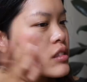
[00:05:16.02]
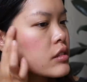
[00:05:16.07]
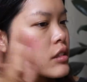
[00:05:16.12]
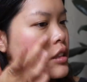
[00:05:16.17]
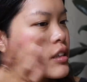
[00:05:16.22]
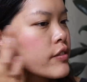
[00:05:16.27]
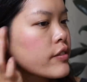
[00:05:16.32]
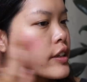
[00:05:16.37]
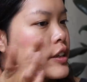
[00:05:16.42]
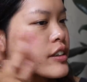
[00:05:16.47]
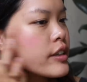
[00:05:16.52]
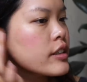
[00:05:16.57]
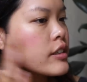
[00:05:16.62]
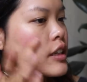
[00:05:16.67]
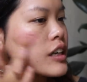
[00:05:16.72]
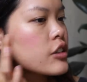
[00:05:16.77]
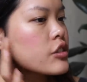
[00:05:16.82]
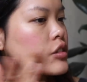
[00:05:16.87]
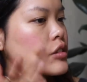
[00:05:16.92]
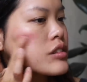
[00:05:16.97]
It's like a very
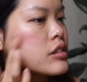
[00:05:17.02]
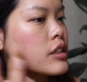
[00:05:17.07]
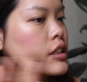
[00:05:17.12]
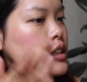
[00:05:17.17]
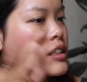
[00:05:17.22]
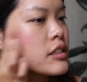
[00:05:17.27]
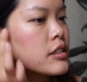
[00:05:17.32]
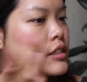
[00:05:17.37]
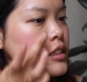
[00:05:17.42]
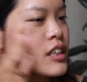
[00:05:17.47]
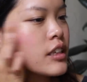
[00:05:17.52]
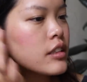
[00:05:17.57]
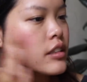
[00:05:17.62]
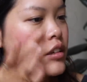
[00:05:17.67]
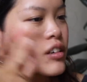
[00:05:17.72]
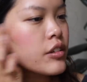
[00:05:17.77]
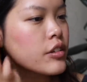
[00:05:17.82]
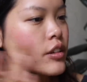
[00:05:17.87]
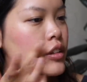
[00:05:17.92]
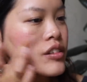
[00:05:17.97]
natural looking stain,
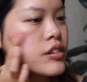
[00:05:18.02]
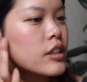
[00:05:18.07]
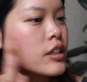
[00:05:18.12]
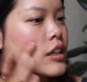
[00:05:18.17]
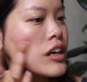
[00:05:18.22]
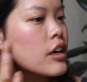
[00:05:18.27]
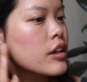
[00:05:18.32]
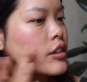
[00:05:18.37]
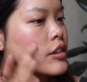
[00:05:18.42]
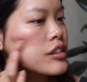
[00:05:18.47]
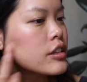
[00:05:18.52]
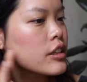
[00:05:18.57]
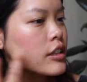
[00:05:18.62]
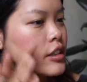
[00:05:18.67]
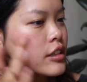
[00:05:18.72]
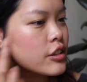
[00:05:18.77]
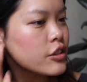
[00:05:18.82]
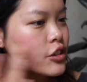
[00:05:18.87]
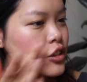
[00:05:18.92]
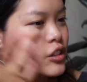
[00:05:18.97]
although the color
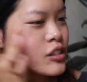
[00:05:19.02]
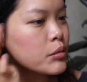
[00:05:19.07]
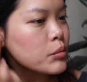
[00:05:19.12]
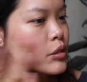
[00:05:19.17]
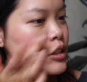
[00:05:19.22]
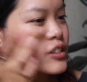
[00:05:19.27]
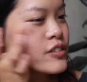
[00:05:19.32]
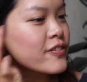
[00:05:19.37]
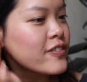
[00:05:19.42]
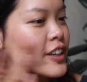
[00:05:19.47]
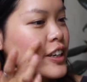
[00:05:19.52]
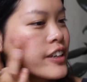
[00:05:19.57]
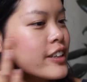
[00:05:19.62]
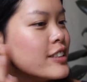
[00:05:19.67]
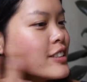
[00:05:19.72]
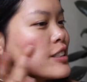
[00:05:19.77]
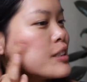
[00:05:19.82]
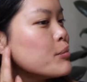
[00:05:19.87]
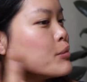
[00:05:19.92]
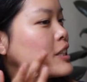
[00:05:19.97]
in the tube looks very
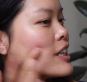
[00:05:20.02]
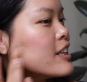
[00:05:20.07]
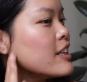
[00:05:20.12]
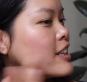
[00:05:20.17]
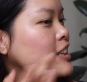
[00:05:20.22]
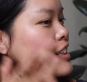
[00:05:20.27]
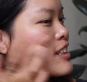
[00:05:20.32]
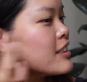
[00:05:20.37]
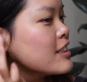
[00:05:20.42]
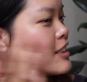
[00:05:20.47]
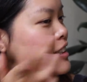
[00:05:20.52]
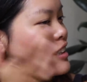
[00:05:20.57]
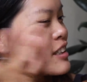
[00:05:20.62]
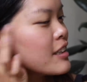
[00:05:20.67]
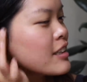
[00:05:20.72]
intimidating.